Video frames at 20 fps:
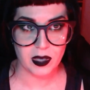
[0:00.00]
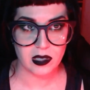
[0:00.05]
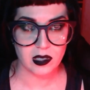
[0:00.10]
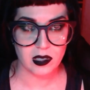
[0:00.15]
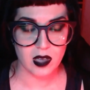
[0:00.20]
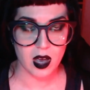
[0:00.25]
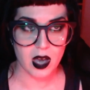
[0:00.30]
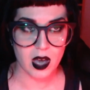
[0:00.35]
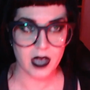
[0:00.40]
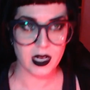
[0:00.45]

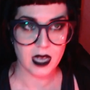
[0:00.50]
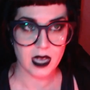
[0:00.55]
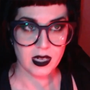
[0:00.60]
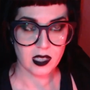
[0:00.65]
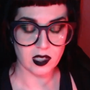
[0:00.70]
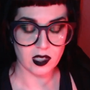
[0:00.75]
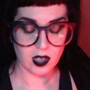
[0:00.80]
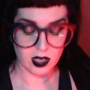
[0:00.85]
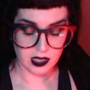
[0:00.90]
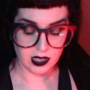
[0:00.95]
side and
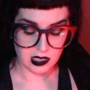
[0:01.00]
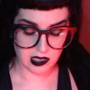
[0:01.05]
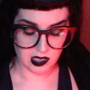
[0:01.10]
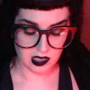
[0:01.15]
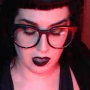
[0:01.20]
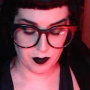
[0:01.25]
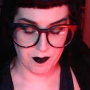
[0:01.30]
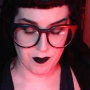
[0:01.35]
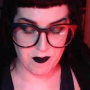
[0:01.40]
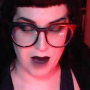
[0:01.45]
it's got these
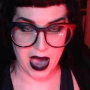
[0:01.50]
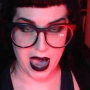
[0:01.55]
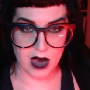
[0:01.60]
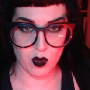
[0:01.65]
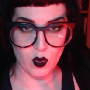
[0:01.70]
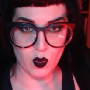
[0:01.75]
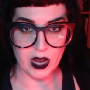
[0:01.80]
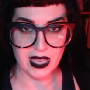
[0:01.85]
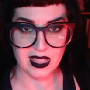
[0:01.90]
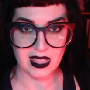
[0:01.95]
little bat
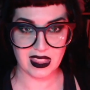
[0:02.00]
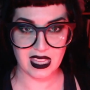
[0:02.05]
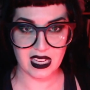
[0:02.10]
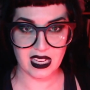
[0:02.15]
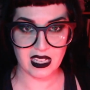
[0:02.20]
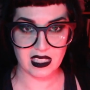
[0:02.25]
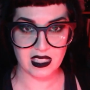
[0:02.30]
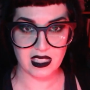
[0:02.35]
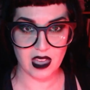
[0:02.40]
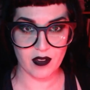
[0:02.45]
wing
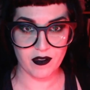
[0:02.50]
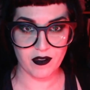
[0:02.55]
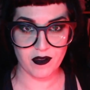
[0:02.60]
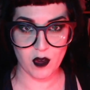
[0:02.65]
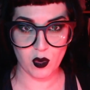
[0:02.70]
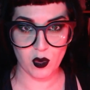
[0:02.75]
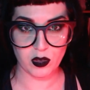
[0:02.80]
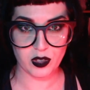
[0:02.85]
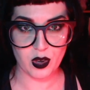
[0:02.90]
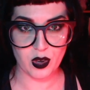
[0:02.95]
things that
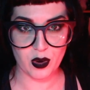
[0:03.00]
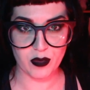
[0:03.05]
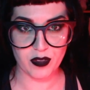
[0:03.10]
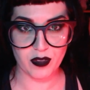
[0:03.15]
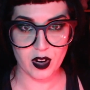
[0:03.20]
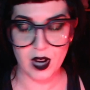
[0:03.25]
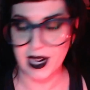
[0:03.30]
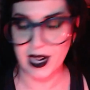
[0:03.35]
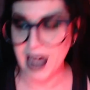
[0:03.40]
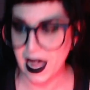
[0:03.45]
fold
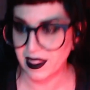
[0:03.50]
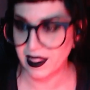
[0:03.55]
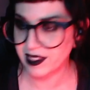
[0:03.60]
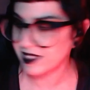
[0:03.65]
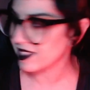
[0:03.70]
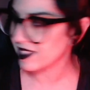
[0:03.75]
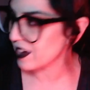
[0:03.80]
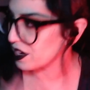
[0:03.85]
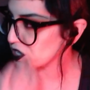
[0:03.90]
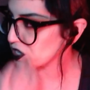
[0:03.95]
over. And Alex
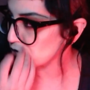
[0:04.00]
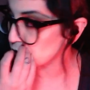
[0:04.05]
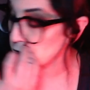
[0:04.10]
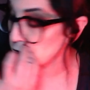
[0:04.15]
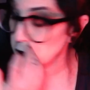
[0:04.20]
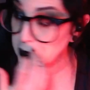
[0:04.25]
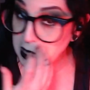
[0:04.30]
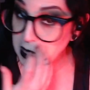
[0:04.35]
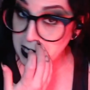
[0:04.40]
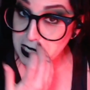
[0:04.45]
and I just
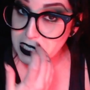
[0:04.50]
looked at each